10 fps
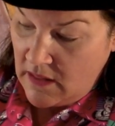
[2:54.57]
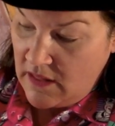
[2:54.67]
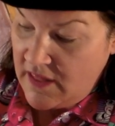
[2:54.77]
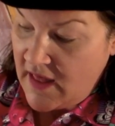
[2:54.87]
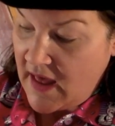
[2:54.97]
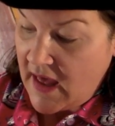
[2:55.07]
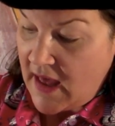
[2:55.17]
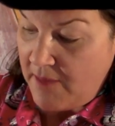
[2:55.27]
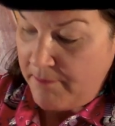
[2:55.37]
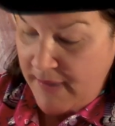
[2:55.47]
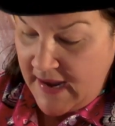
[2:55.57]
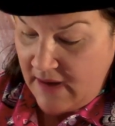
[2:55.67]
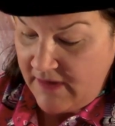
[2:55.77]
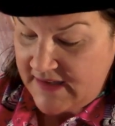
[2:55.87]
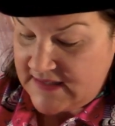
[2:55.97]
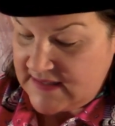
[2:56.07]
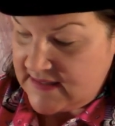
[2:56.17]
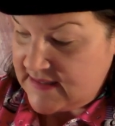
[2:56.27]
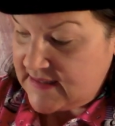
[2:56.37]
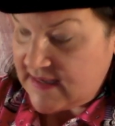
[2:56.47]
the
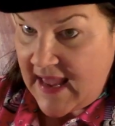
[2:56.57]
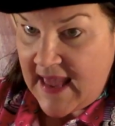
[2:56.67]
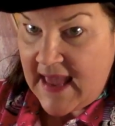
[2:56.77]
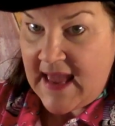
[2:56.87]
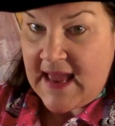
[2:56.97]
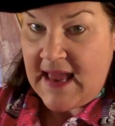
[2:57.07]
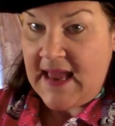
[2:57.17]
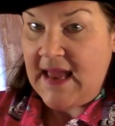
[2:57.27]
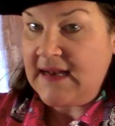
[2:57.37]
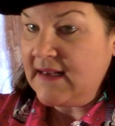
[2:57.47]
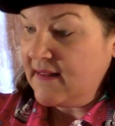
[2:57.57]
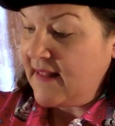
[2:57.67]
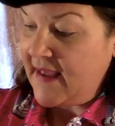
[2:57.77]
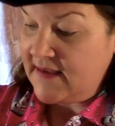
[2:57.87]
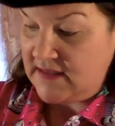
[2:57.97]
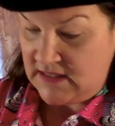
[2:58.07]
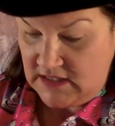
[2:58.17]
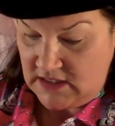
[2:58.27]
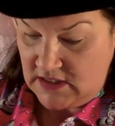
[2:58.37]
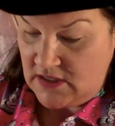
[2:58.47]
parrot's head, like
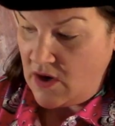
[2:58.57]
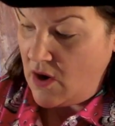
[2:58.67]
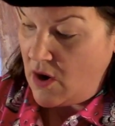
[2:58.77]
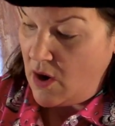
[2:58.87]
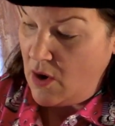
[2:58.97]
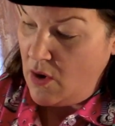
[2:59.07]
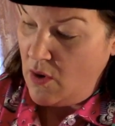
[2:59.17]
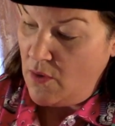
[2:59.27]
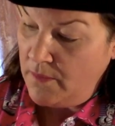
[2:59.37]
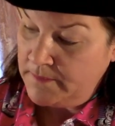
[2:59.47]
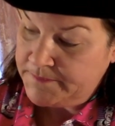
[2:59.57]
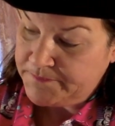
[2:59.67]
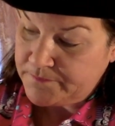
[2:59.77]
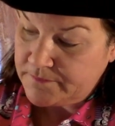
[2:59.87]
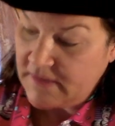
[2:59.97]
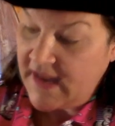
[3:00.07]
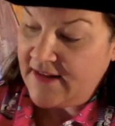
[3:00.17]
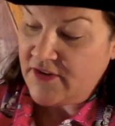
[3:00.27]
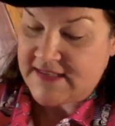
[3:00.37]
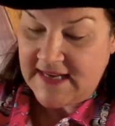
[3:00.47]
so. Kind
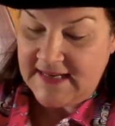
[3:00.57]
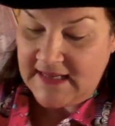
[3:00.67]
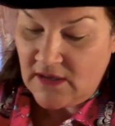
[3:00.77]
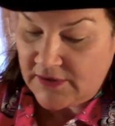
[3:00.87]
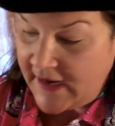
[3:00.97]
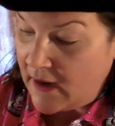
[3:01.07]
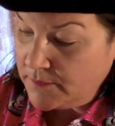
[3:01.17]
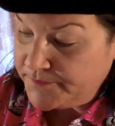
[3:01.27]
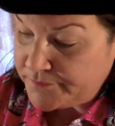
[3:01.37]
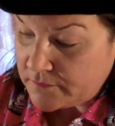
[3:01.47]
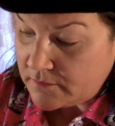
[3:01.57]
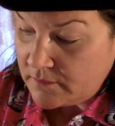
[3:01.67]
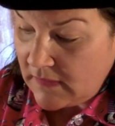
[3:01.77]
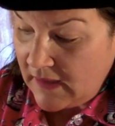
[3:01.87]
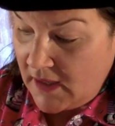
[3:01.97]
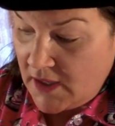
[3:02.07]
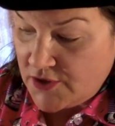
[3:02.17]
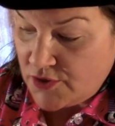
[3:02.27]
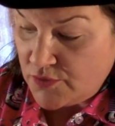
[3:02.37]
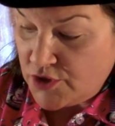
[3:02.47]
of looks like an eagle now. Don't